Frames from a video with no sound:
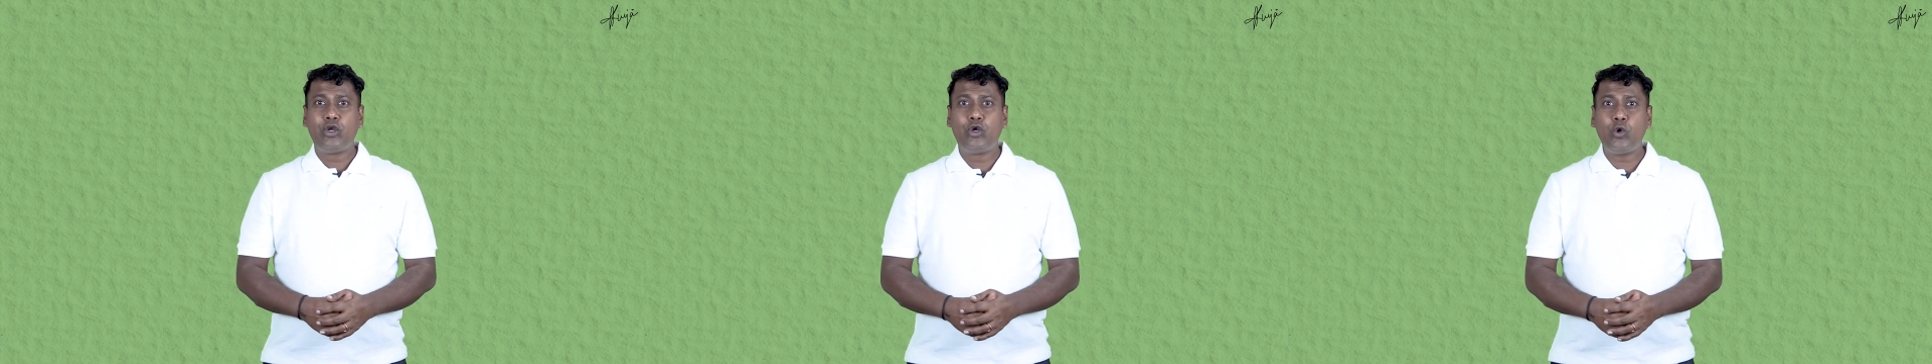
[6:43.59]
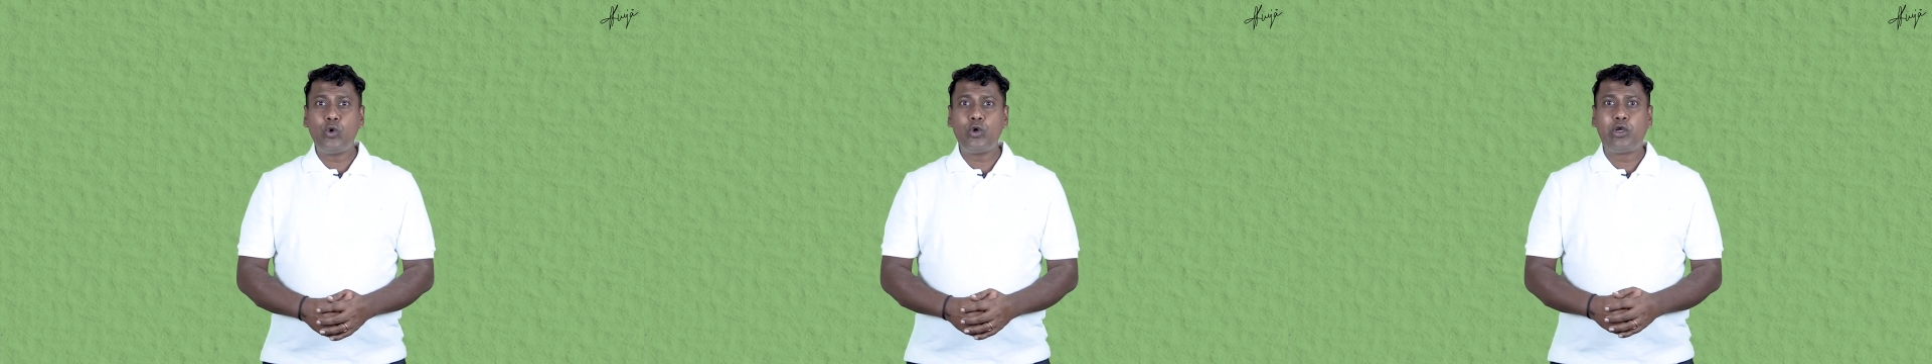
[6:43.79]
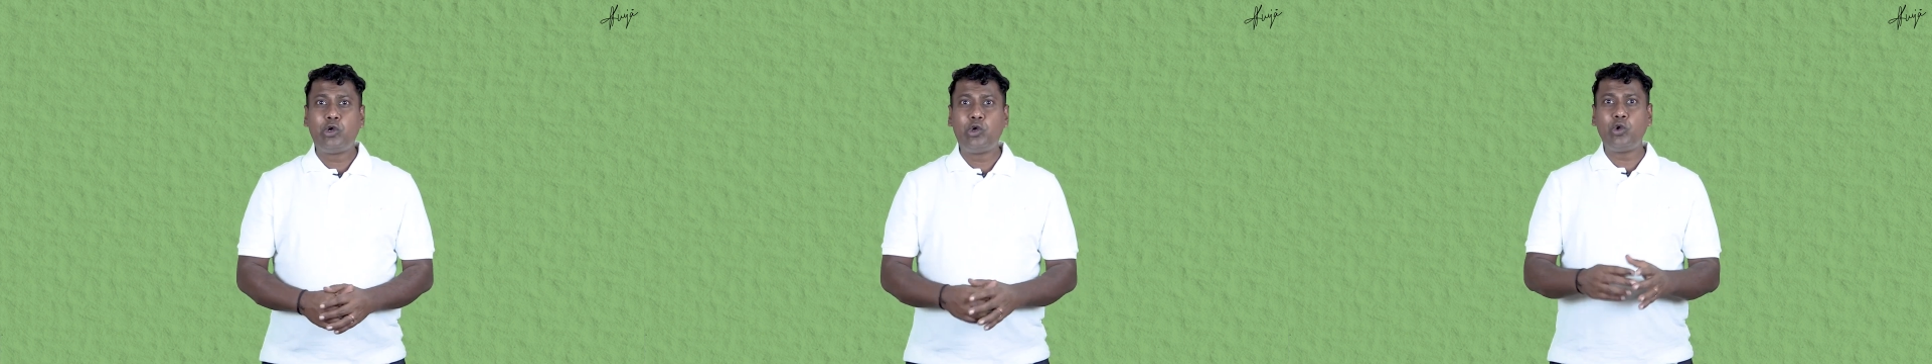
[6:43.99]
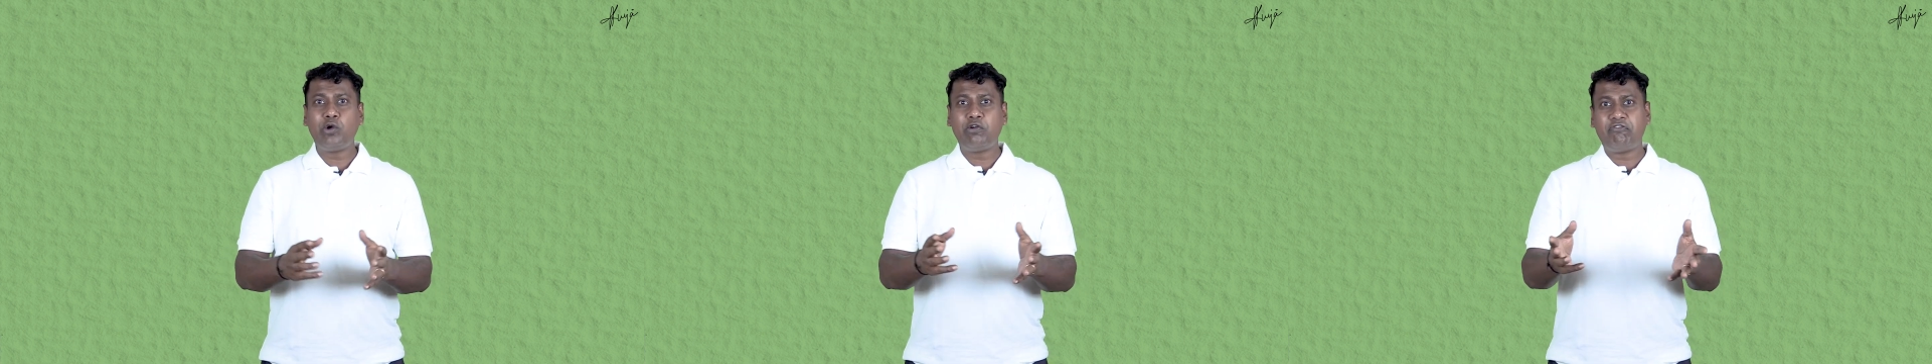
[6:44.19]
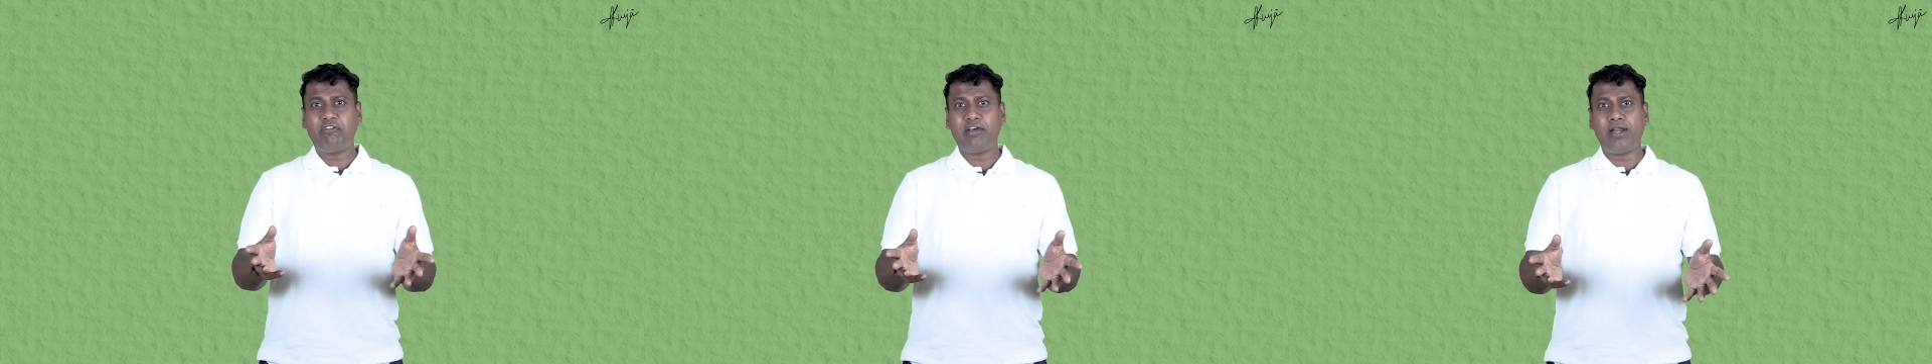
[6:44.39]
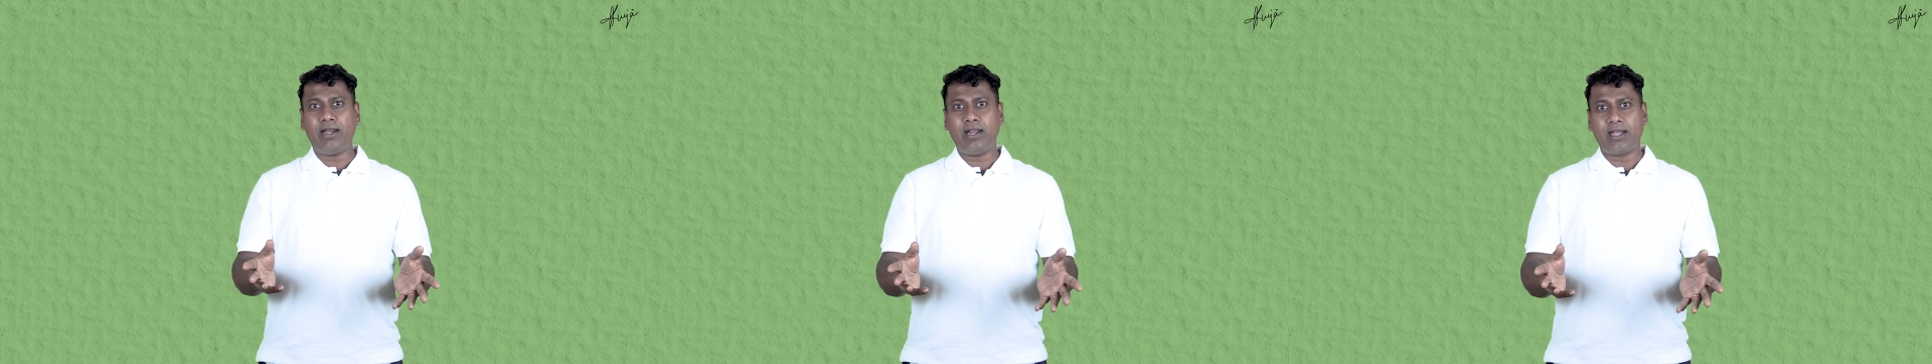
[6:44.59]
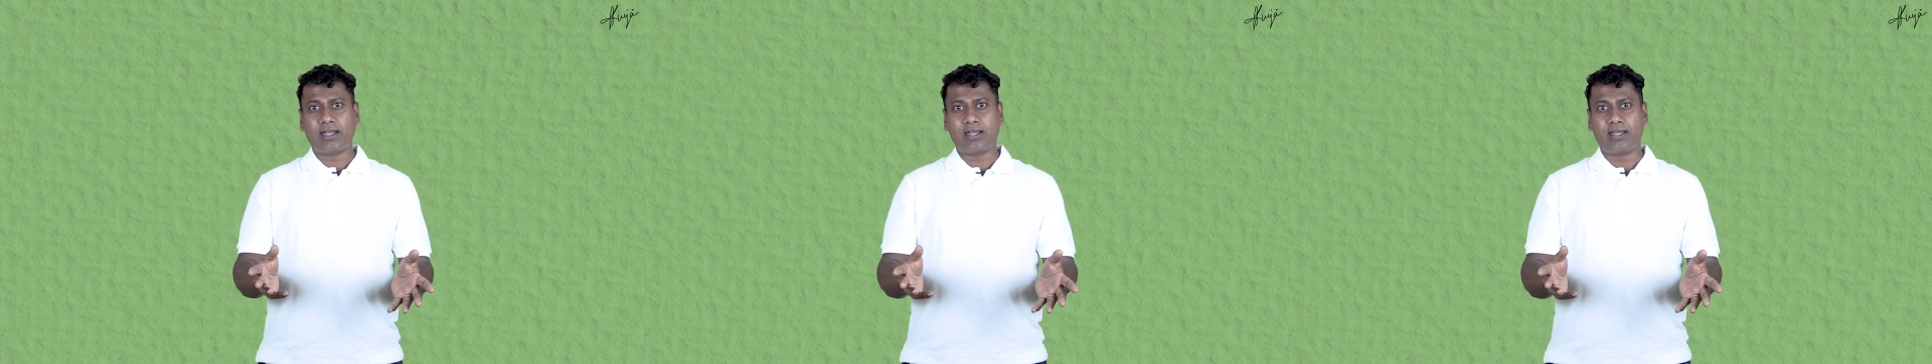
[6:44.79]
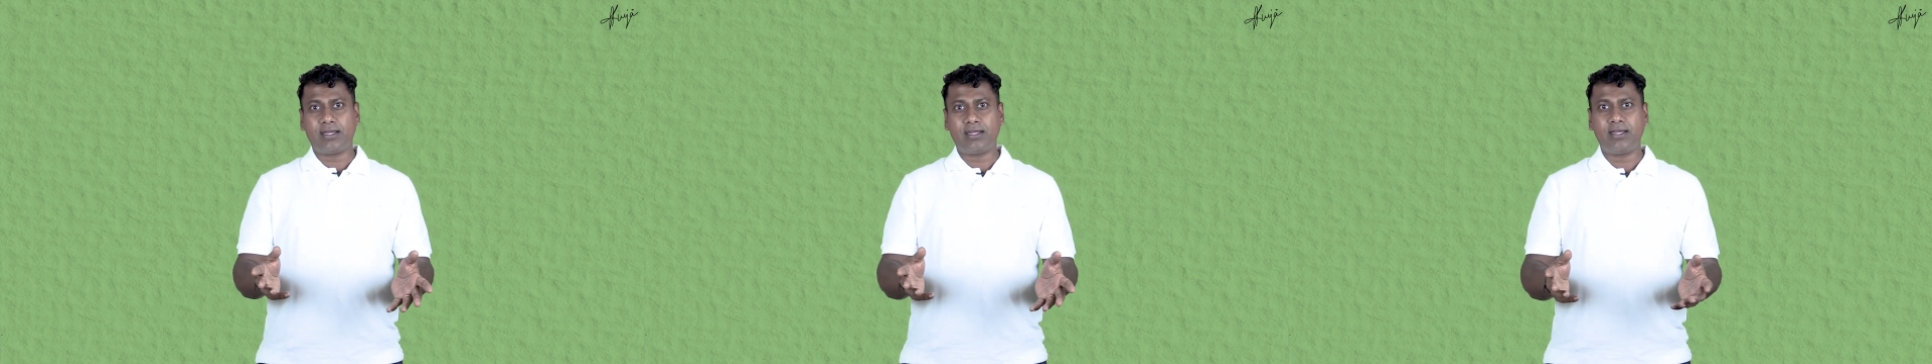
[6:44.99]
don't look for
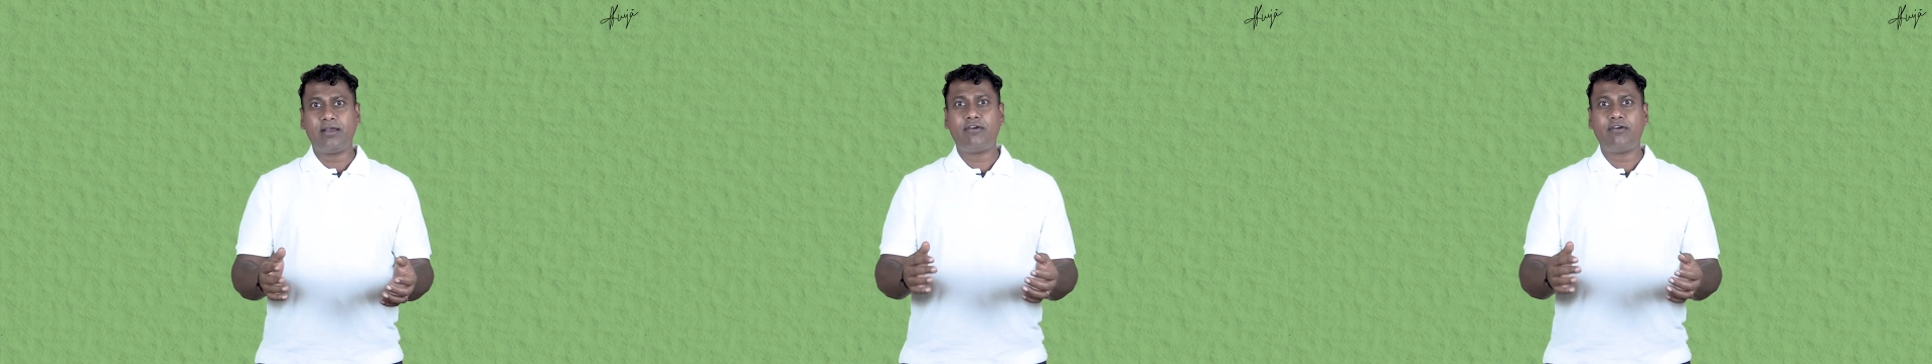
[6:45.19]
luck.